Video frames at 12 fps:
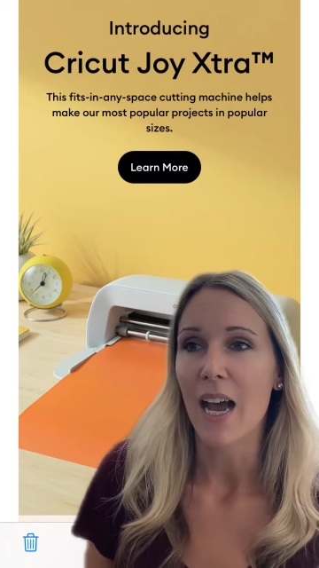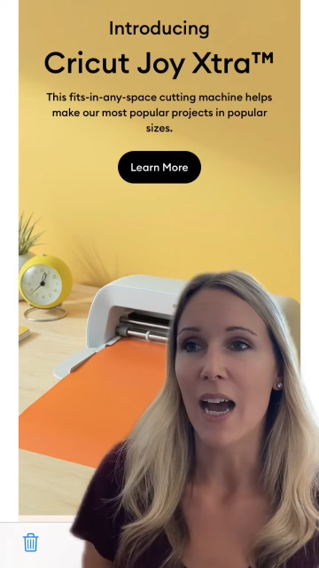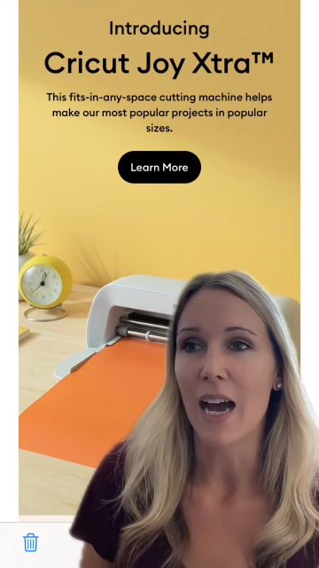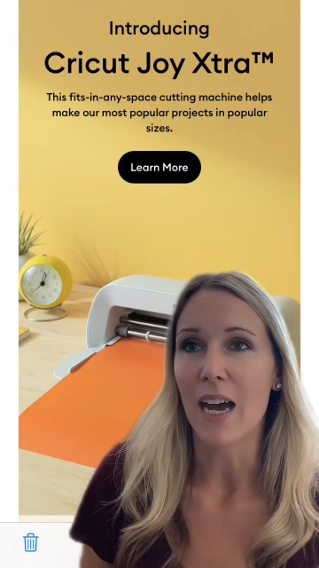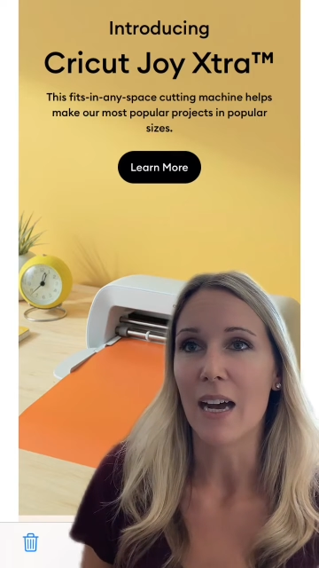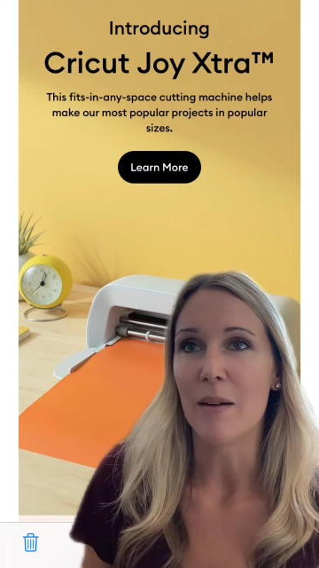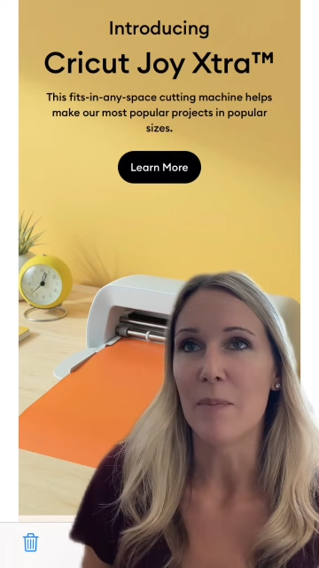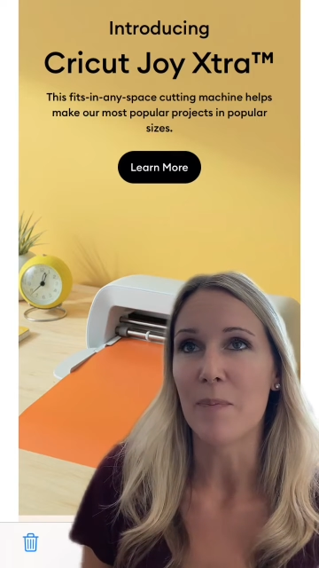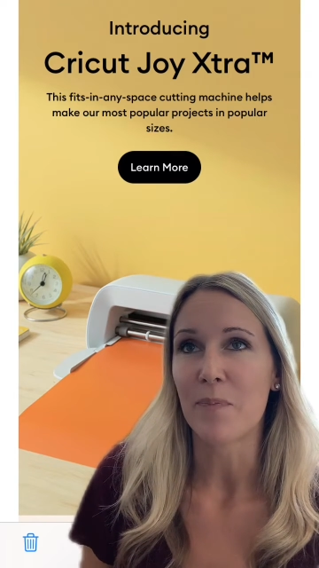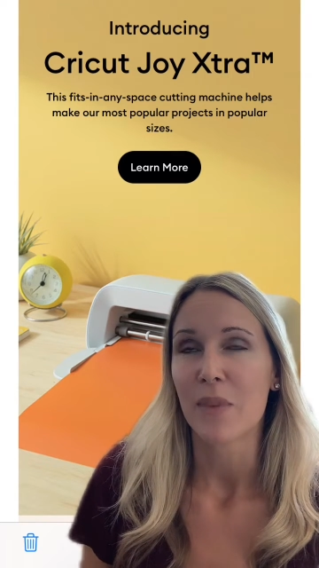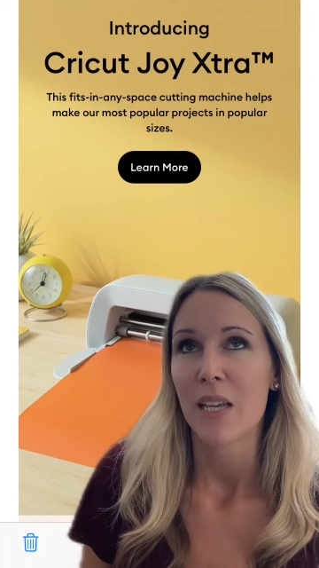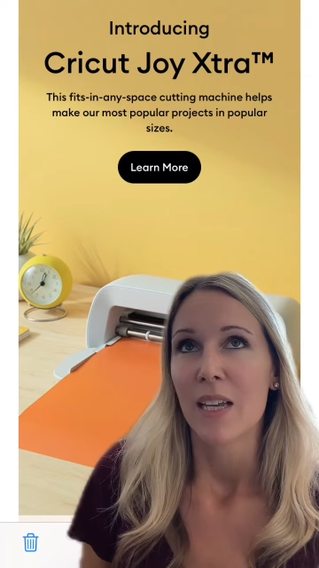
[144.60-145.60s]

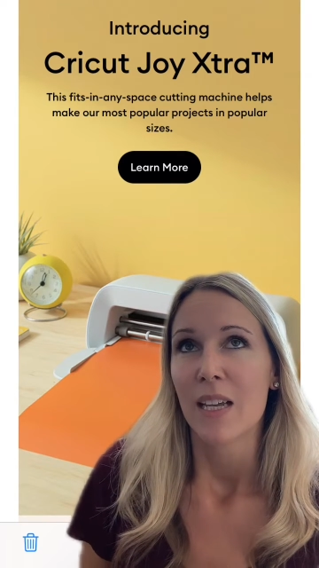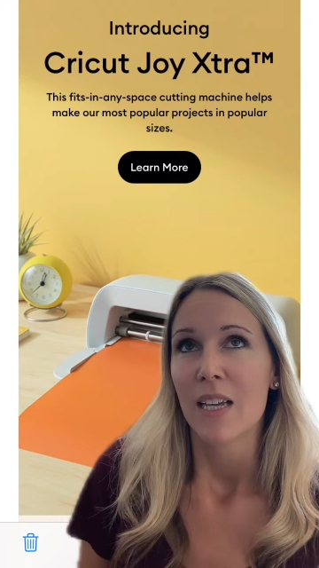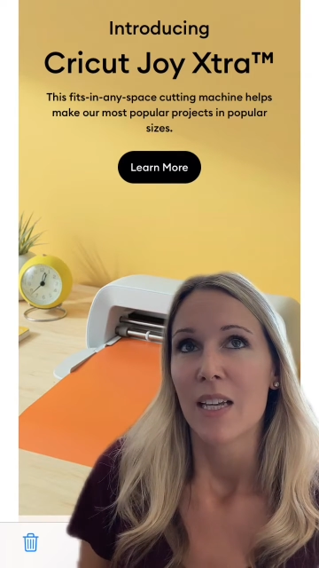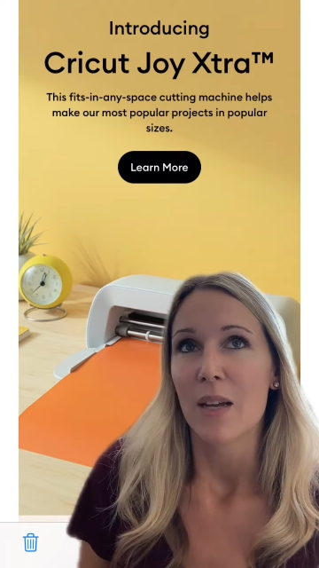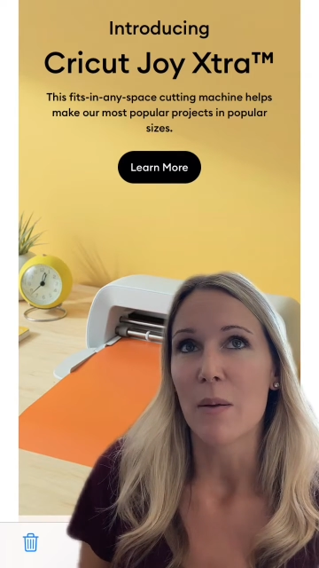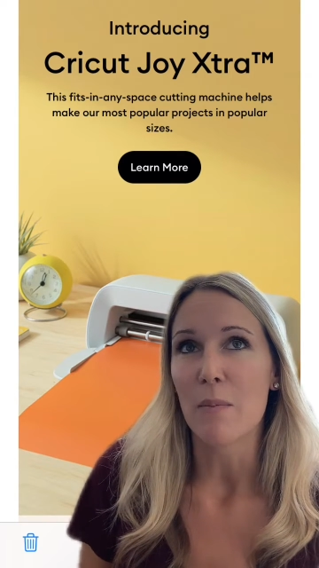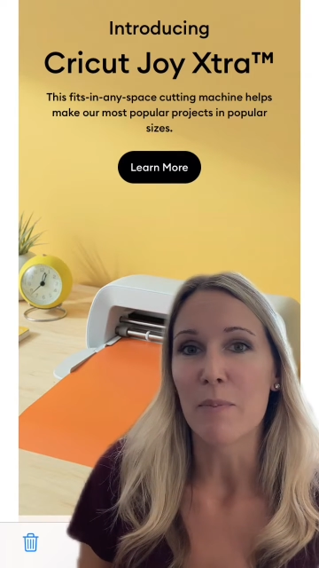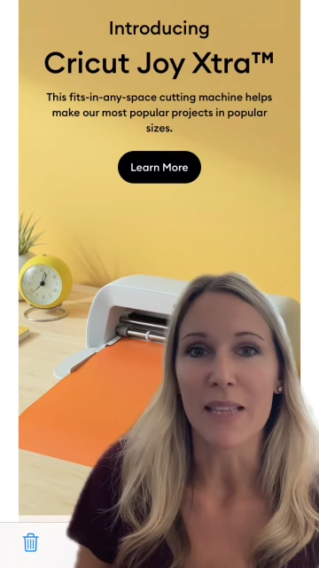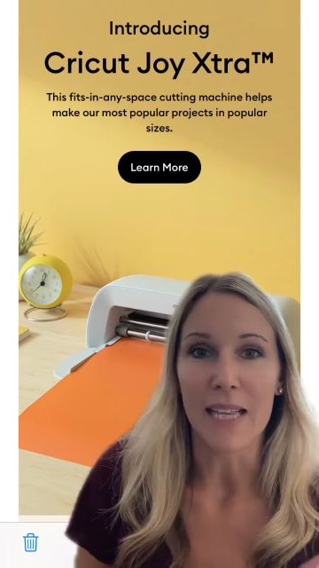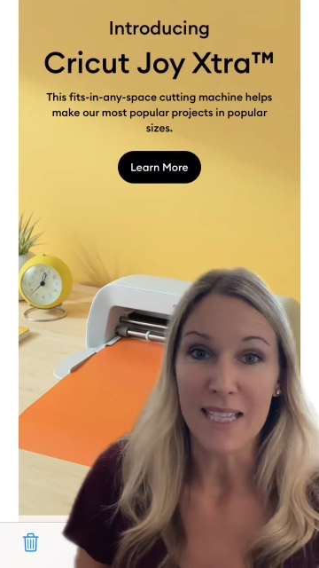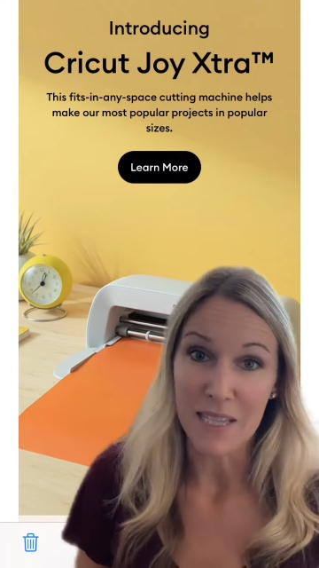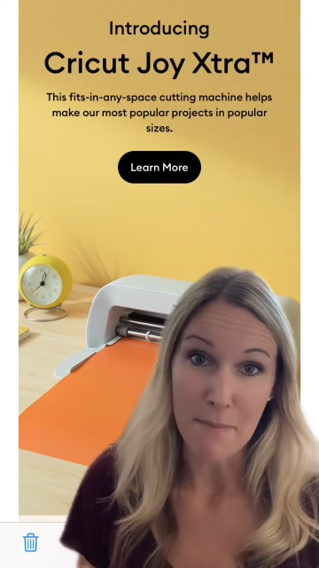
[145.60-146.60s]
But
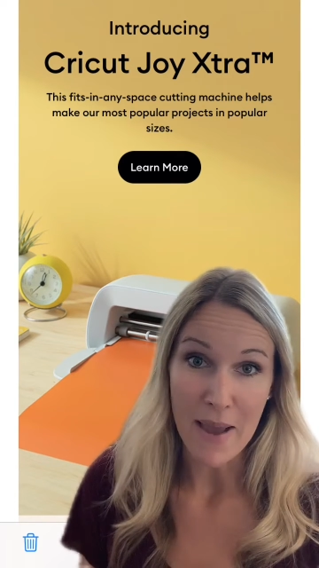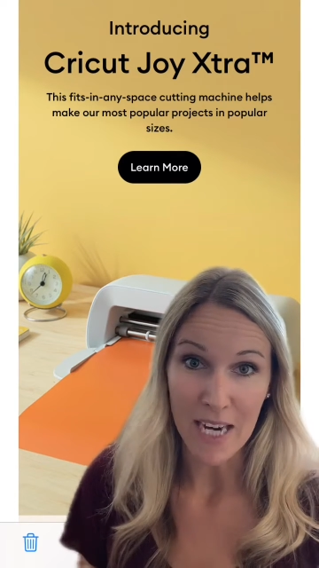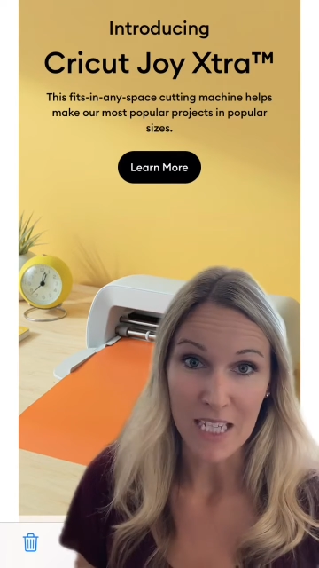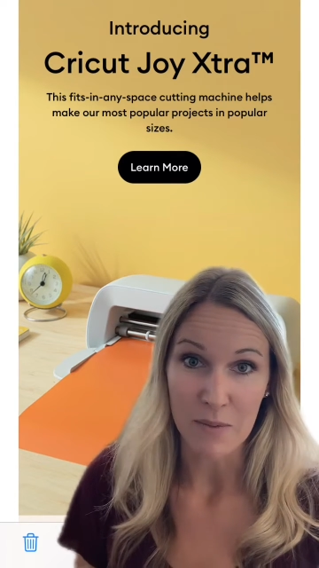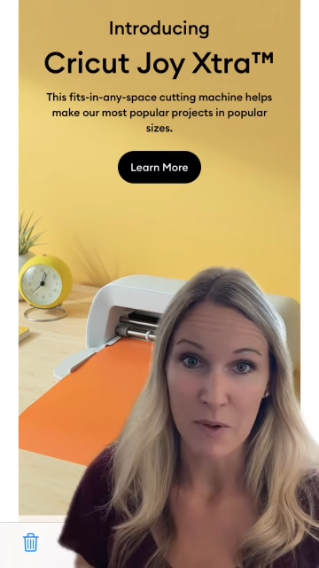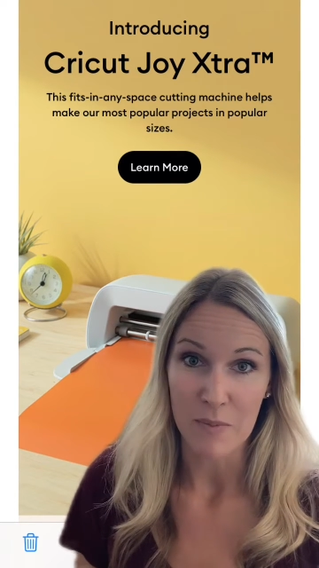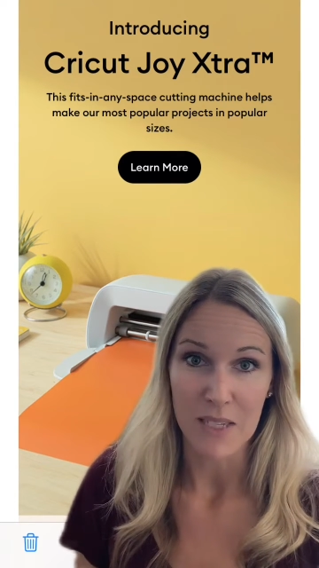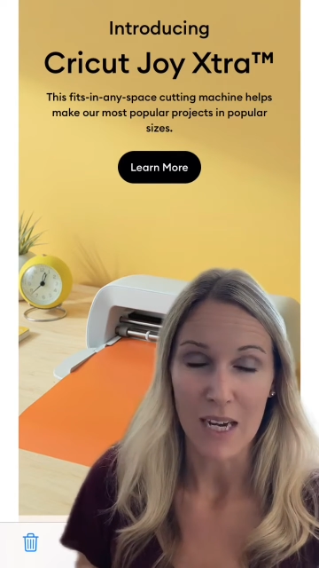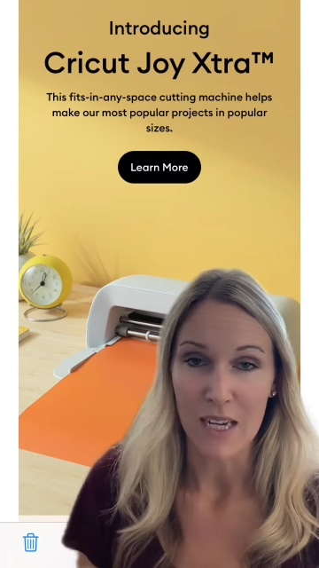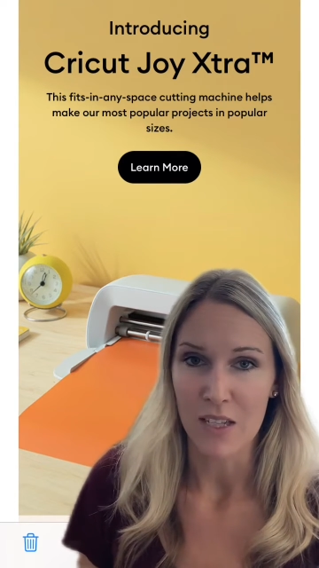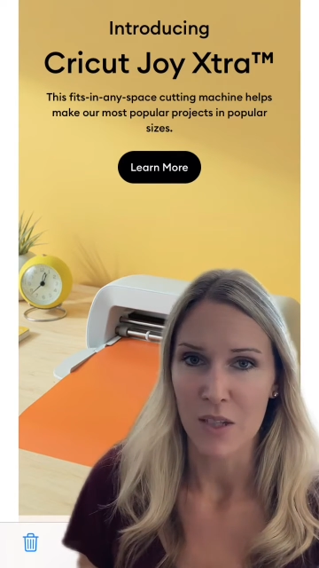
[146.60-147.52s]
that's the maximum size.